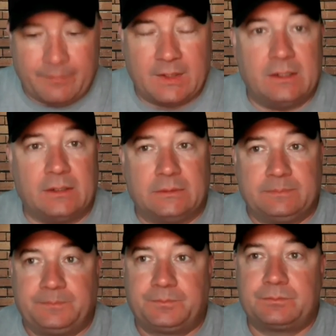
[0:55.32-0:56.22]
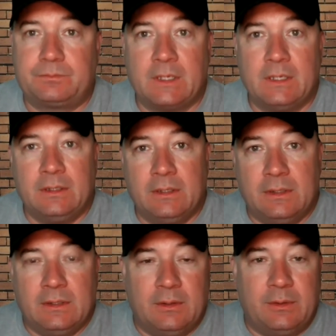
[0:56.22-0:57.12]

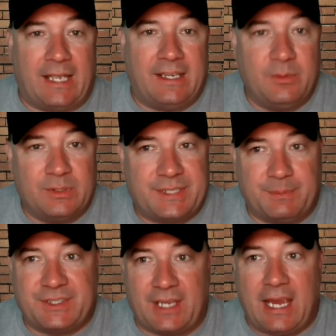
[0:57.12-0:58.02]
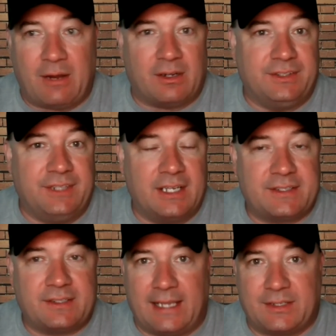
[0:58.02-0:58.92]
got hit with some Saharan
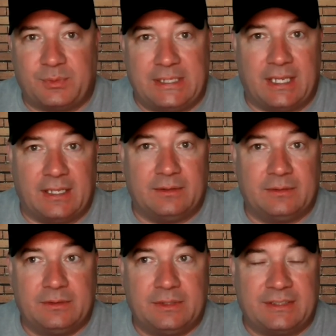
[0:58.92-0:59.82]
dust last weekend. The